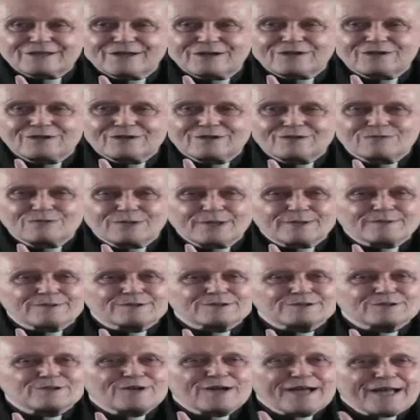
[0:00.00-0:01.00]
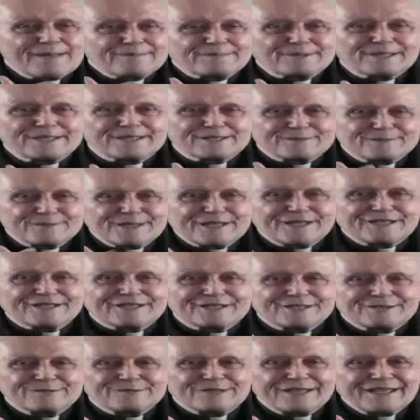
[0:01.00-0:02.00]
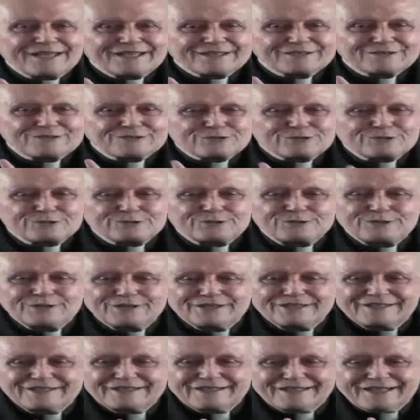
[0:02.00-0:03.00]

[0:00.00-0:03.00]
is supportive of good innovations.